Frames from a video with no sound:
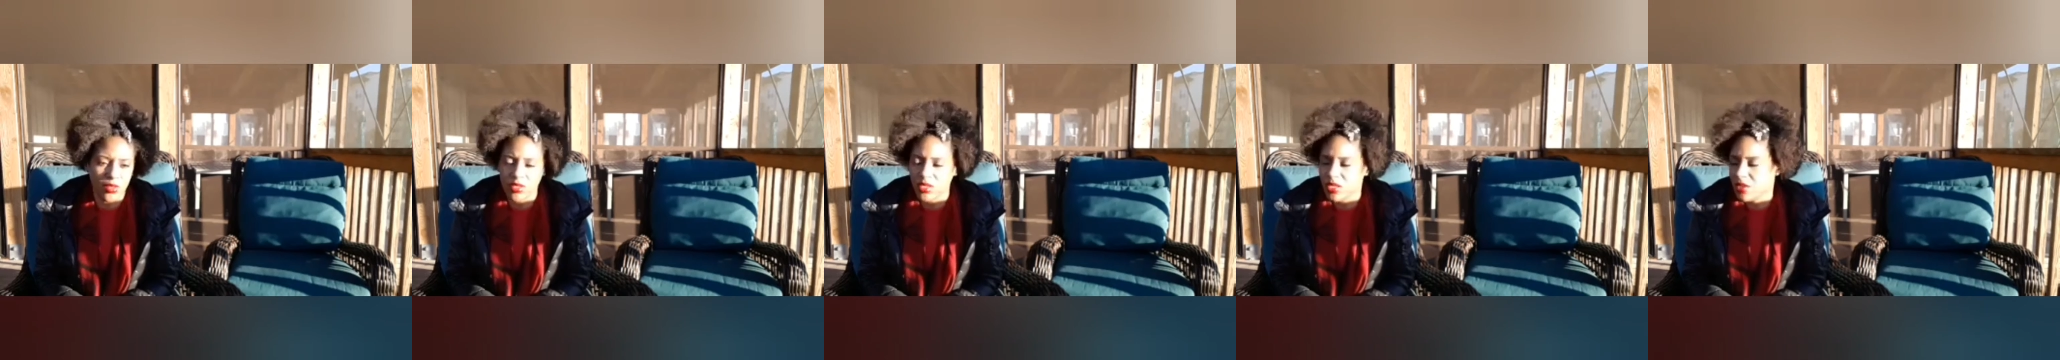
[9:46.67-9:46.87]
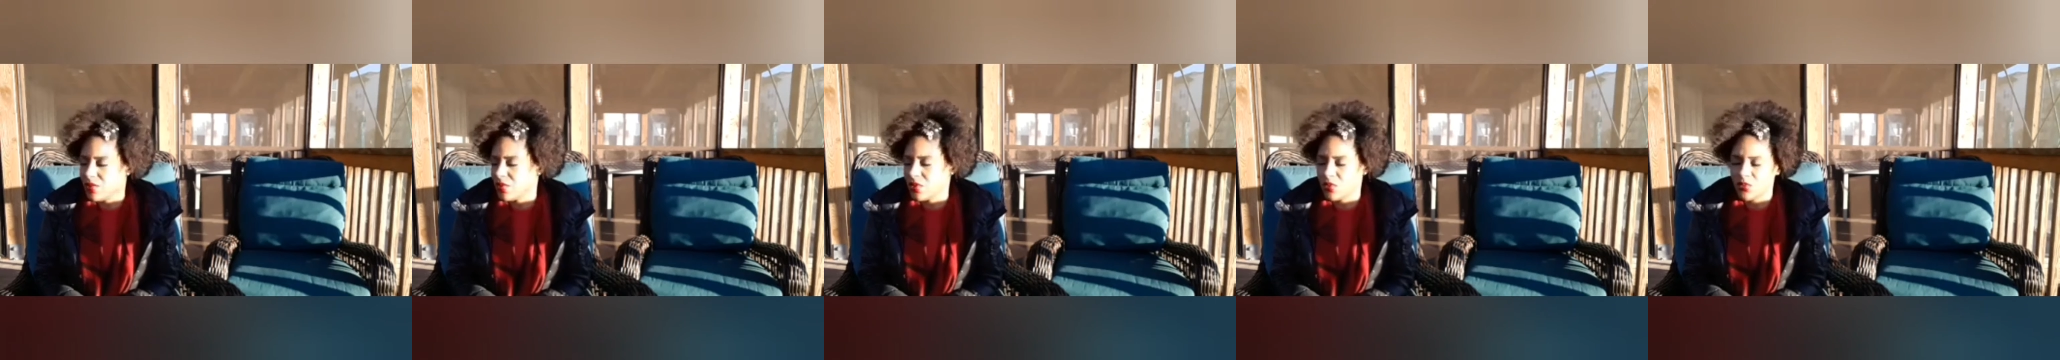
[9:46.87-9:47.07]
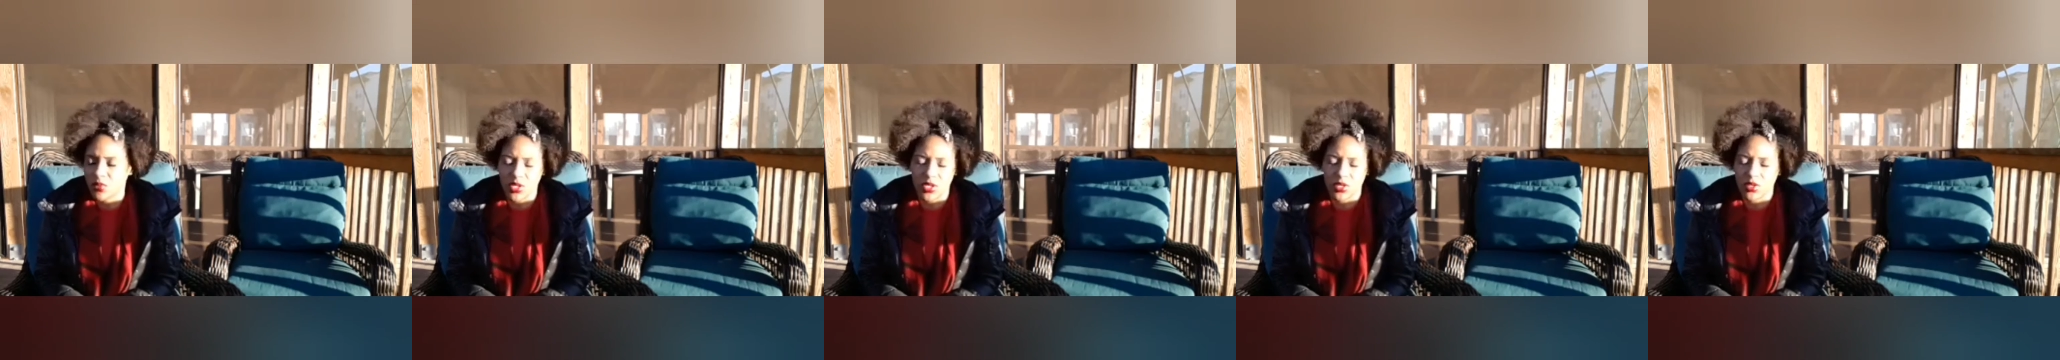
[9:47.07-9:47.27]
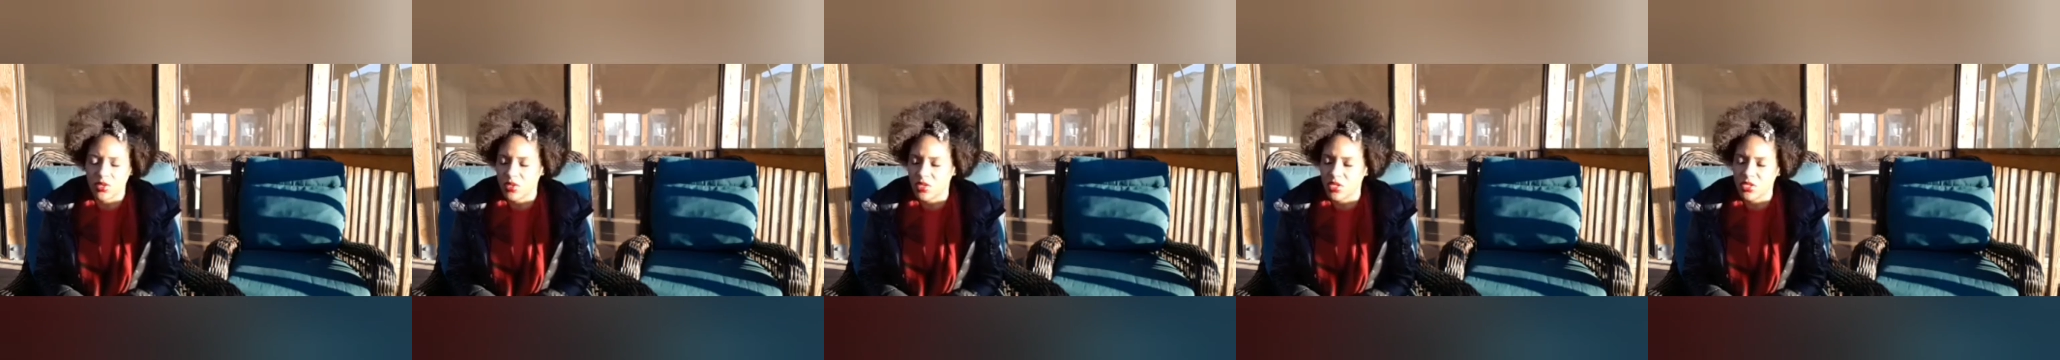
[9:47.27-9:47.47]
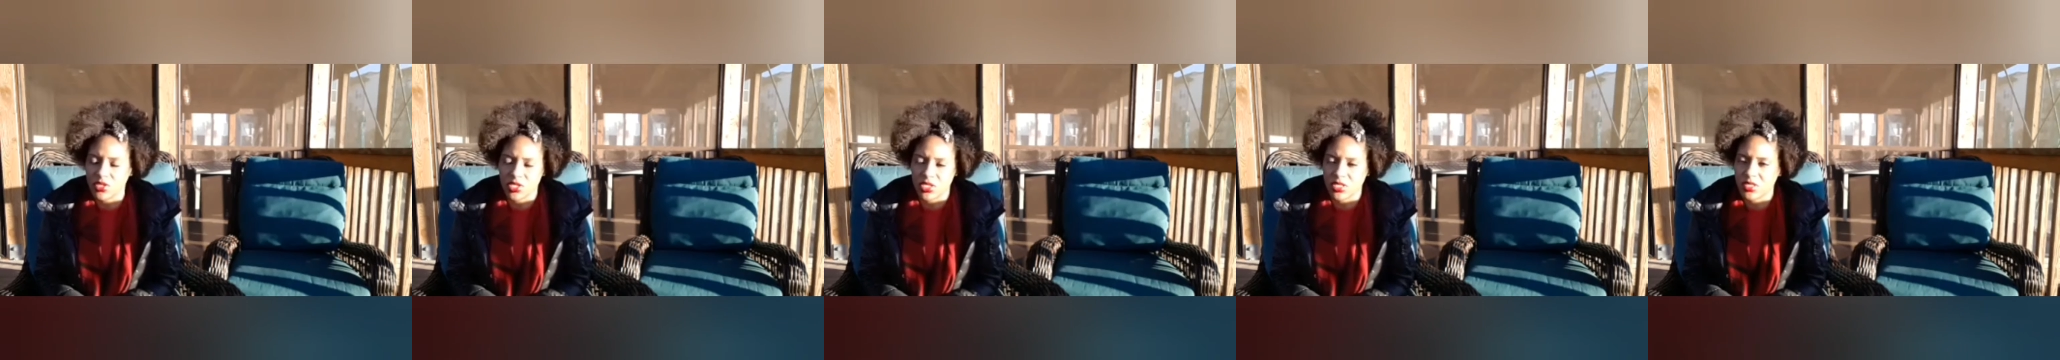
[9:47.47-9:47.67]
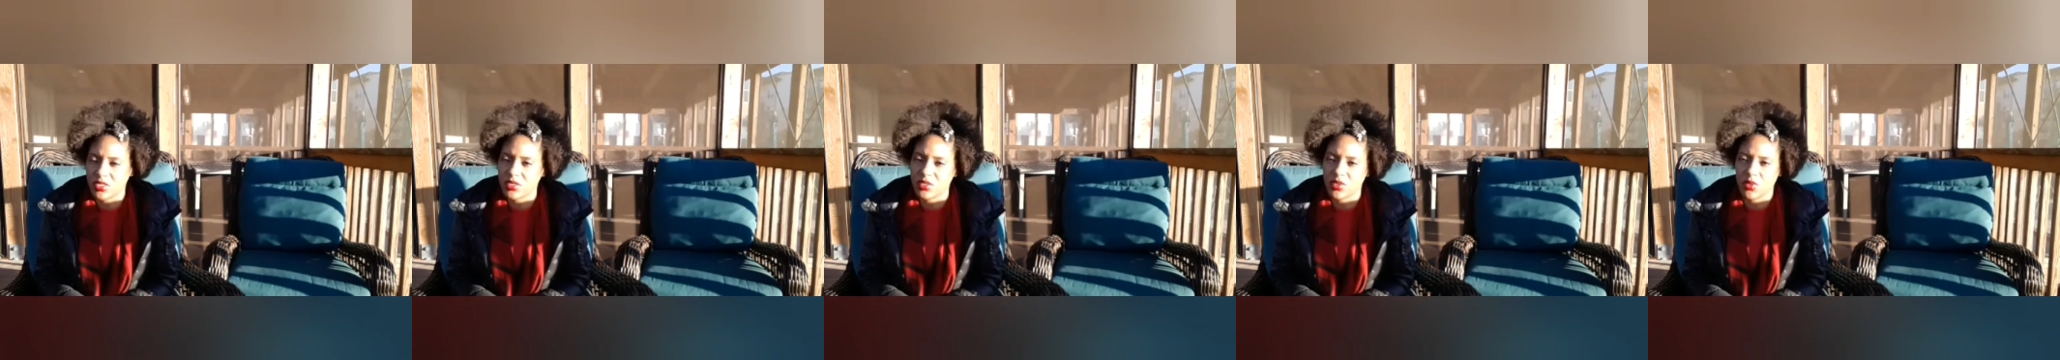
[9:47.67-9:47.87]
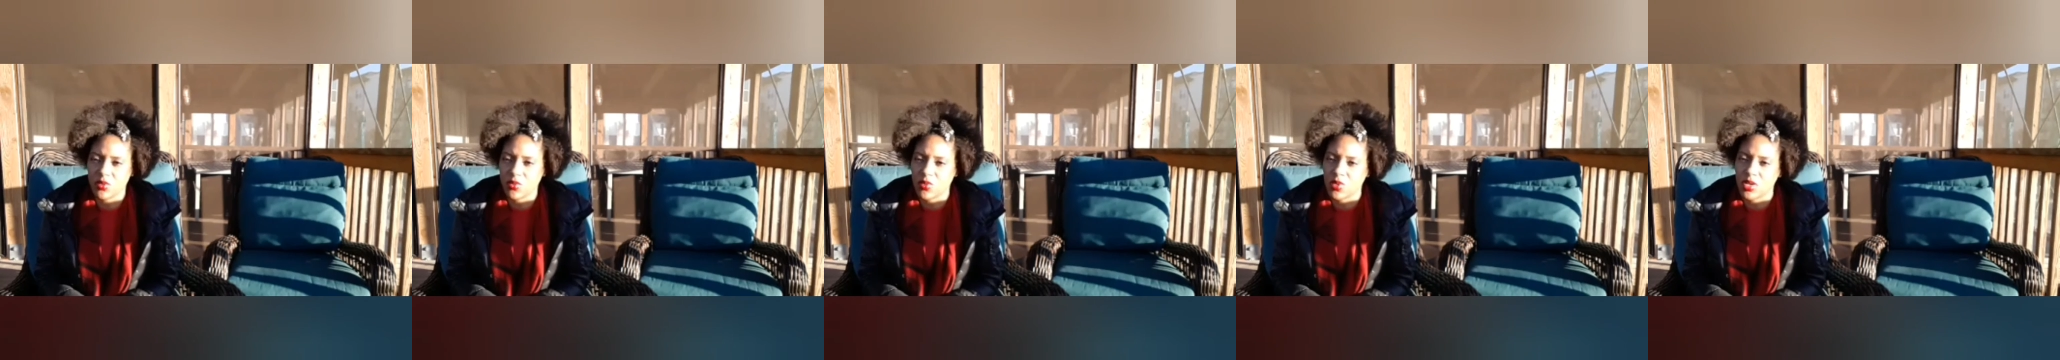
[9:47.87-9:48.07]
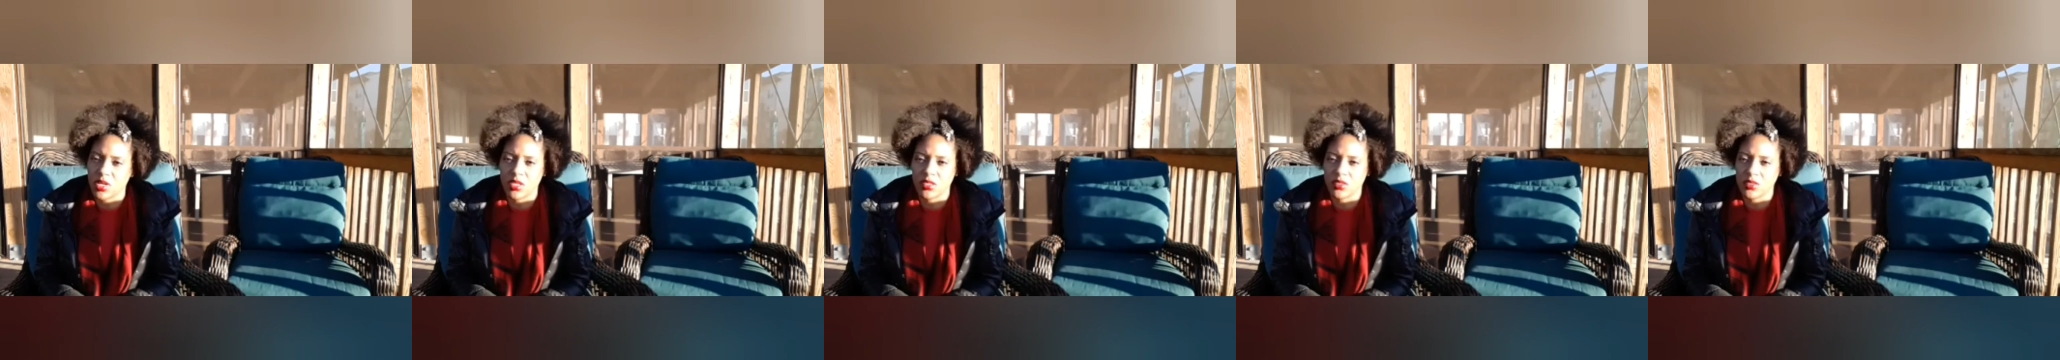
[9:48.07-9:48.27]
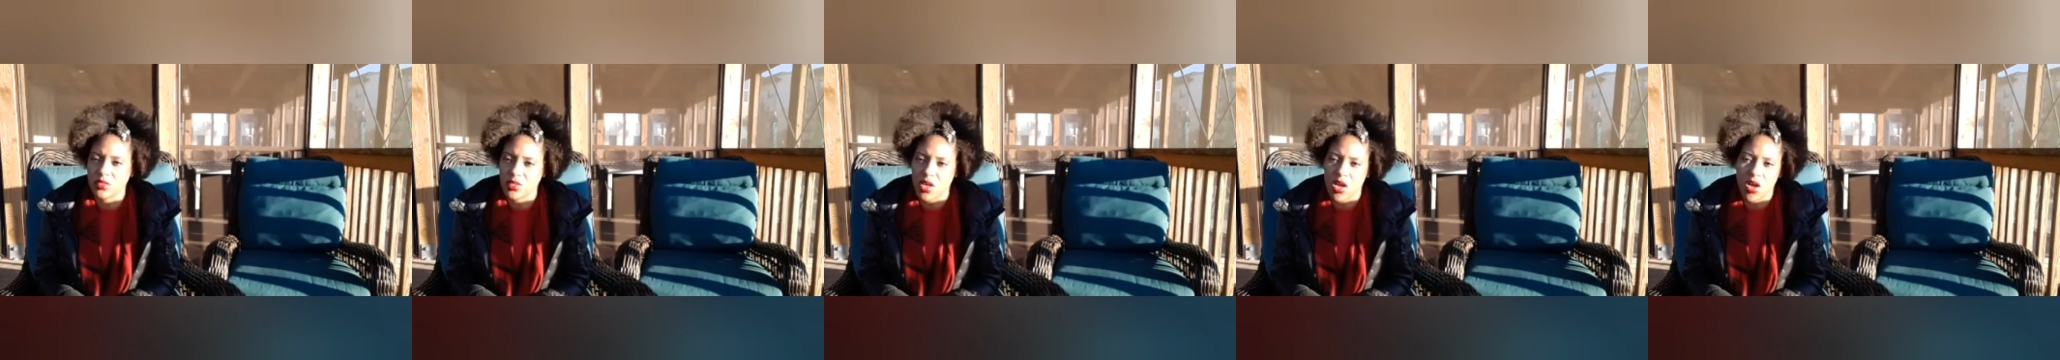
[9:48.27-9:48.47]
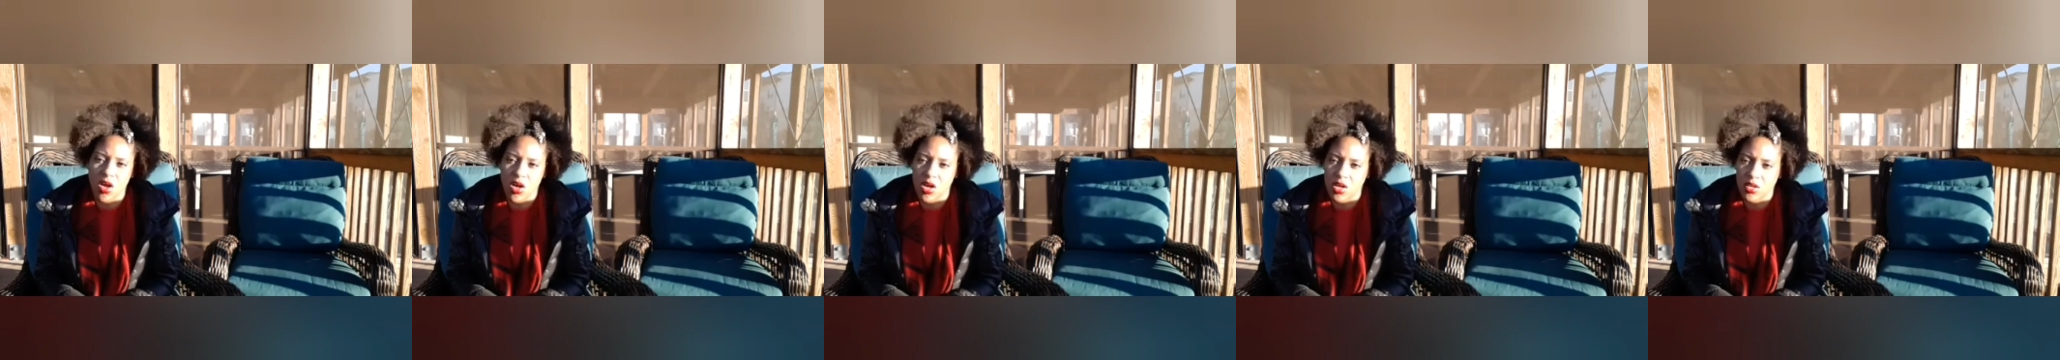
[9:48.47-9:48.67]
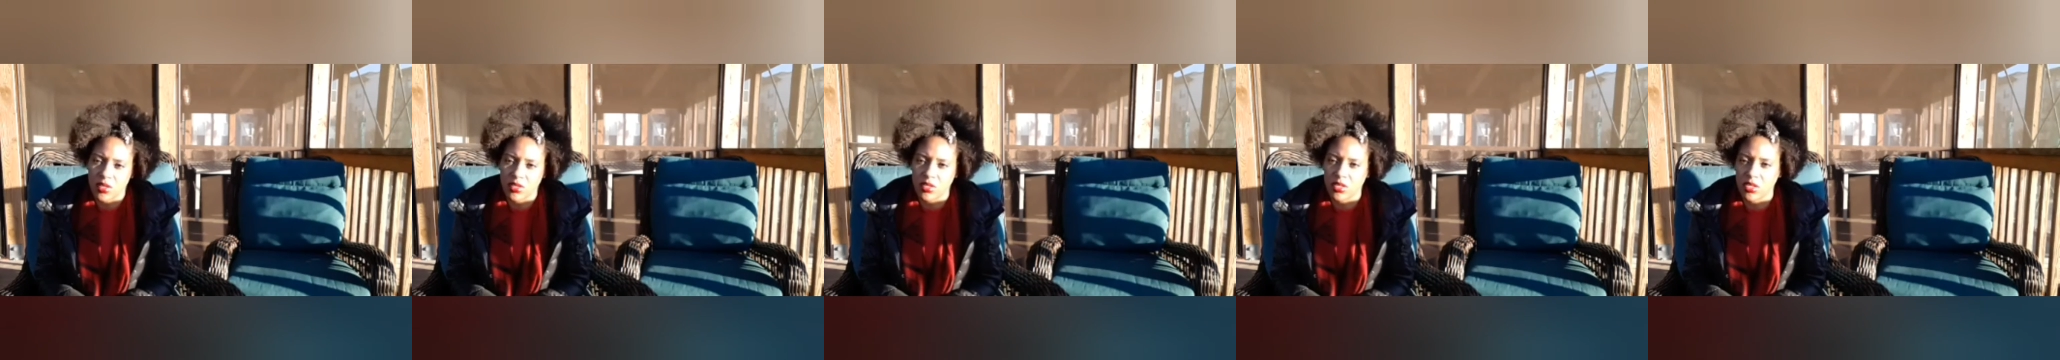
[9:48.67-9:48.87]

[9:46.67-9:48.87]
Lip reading: even bigger than just the one song,